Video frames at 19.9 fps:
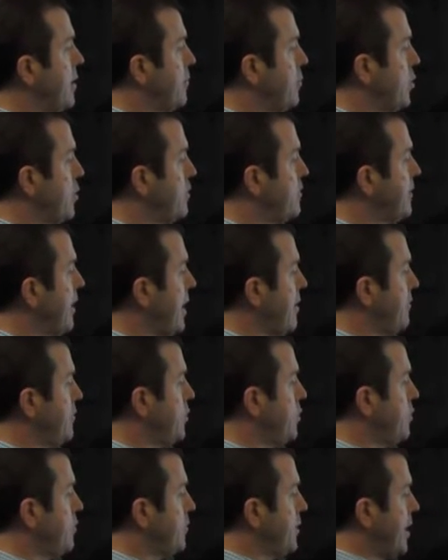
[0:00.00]
bird's eye
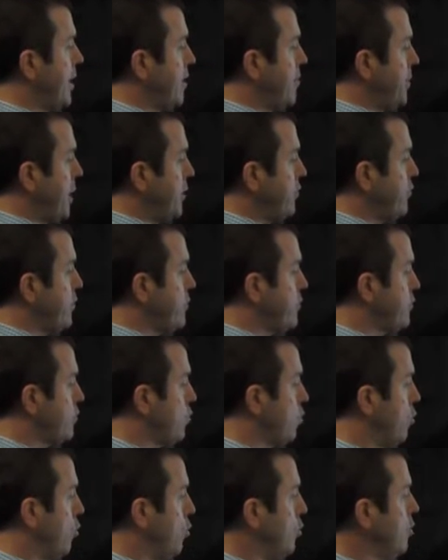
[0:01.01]
view of the elementary
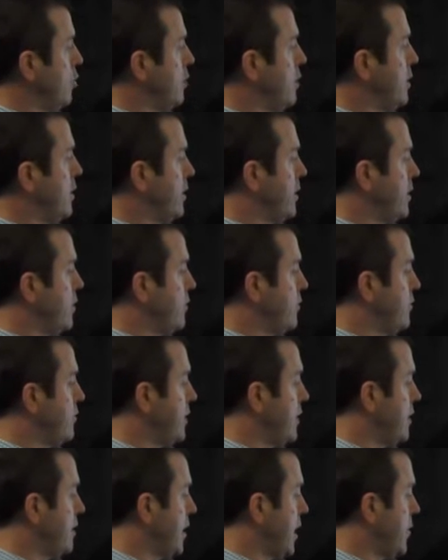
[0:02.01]
school. You
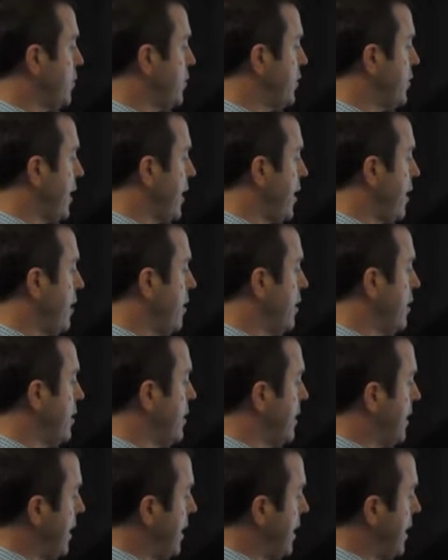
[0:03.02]
see it labeled there.